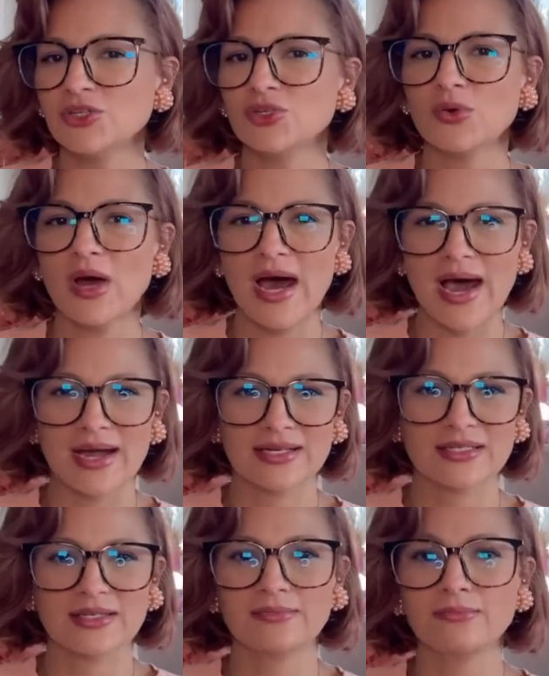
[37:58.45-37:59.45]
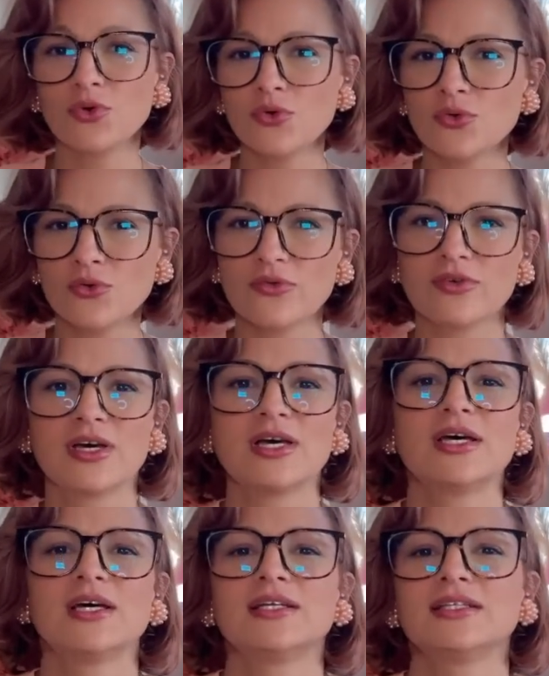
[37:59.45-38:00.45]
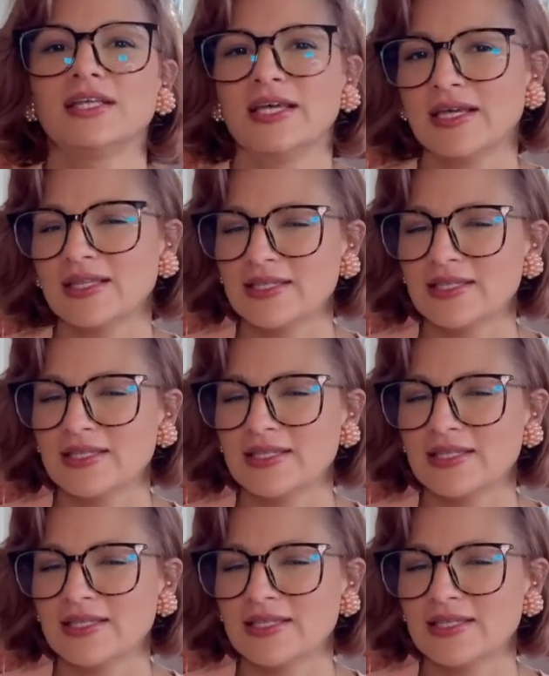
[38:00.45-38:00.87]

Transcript: you act and move like the